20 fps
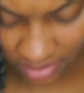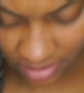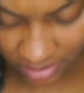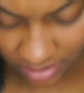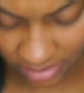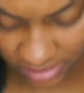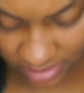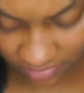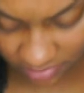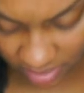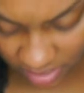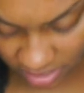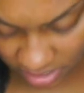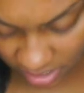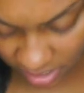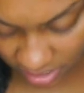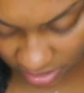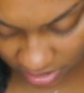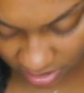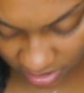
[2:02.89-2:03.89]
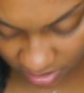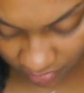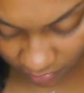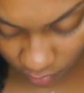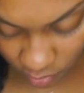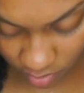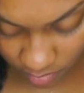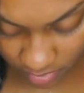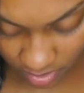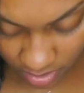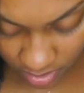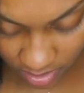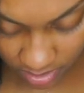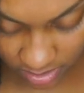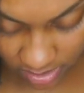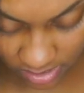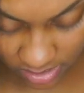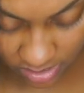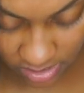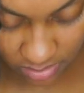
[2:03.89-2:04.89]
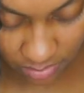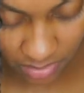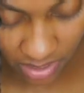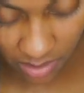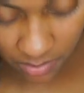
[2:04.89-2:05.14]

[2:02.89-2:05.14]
Because if they change this formula, listen to me,